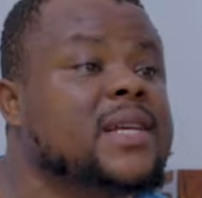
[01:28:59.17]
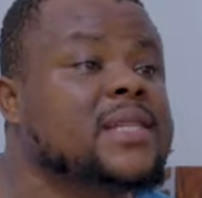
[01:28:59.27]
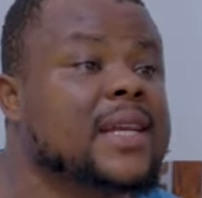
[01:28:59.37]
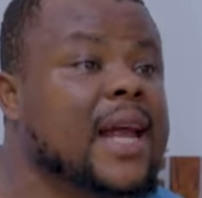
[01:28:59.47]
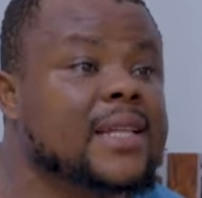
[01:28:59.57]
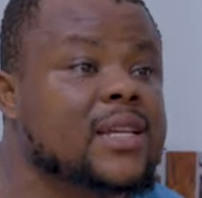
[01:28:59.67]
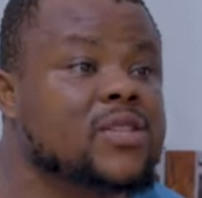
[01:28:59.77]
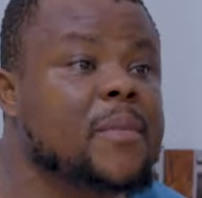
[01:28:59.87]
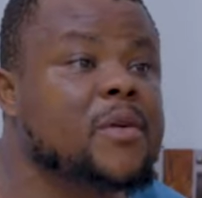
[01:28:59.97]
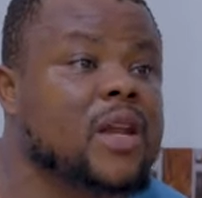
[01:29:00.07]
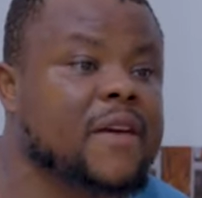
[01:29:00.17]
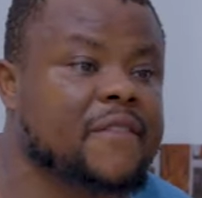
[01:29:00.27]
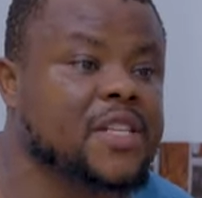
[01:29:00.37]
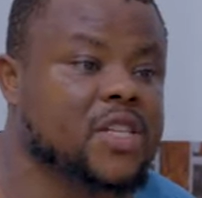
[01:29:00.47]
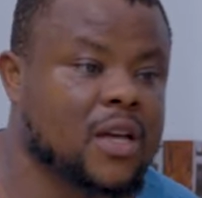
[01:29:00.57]
basin like this. No be only
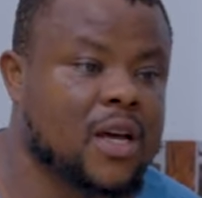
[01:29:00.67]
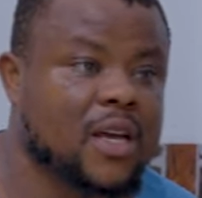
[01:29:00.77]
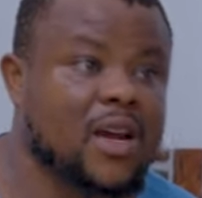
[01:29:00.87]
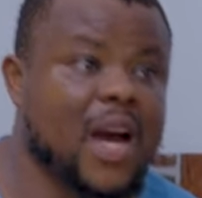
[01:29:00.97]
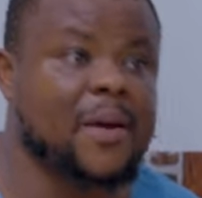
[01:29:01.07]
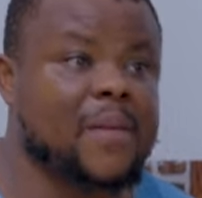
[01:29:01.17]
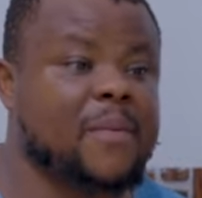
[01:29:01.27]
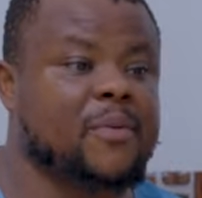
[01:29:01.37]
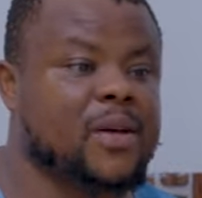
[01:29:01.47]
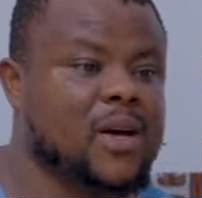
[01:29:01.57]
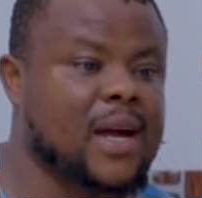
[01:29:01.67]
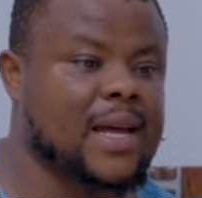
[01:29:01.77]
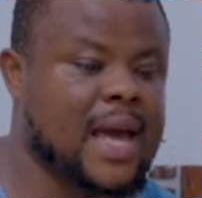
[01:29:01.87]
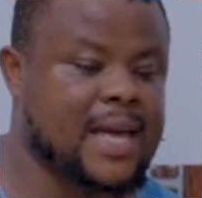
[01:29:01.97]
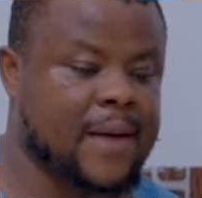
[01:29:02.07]
virgin. You know how many people don't
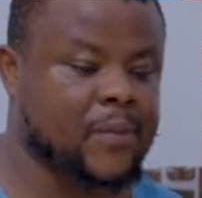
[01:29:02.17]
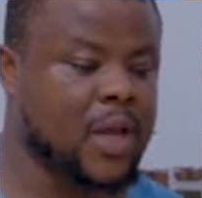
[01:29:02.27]
gather here?